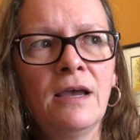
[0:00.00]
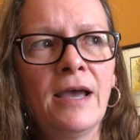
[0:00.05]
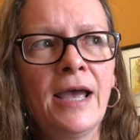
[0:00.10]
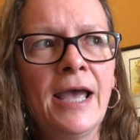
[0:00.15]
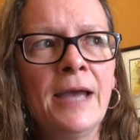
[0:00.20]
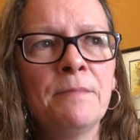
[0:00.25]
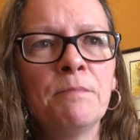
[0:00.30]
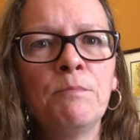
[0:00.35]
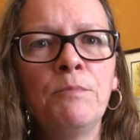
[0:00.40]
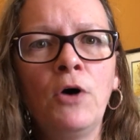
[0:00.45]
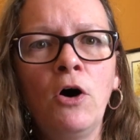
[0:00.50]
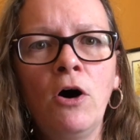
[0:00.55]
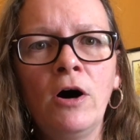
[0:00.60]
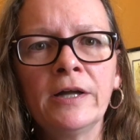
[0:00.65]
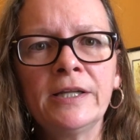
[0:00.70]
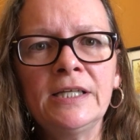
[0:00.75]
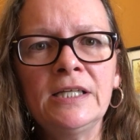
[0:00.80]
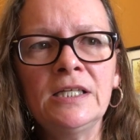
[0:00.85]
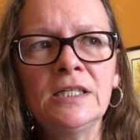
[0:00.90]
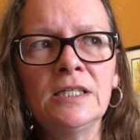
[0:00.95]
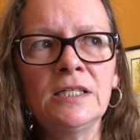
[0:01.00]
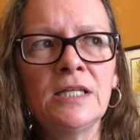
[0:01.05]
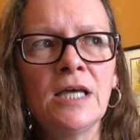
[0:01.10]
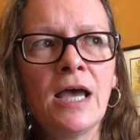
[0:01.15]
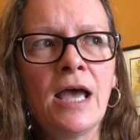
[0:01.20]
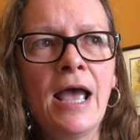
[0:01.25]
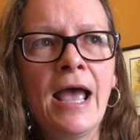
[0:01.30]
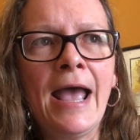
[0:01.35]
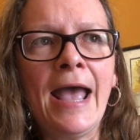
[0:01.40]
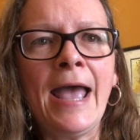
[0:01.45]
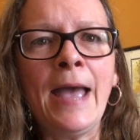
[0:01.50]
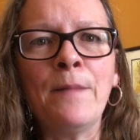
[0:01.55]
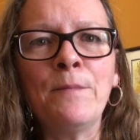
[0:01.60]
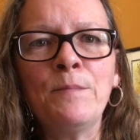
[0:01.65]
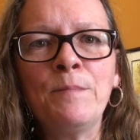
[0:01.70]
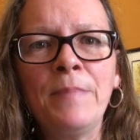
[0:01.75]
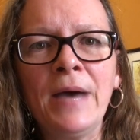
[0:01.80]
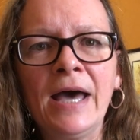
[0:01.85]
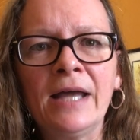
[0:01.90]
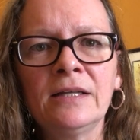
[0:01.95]
embodied,
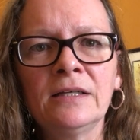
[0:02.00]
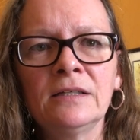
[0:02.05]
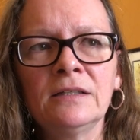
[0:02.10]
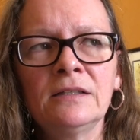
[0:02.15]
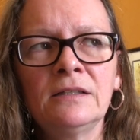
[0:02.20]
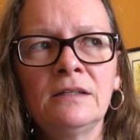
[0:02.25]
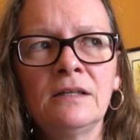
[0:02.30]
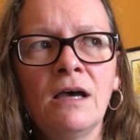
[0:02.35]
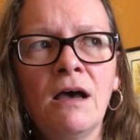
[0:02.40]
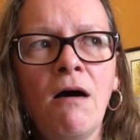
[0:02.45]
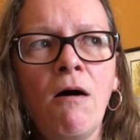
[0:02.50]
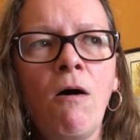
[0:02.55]
embedded,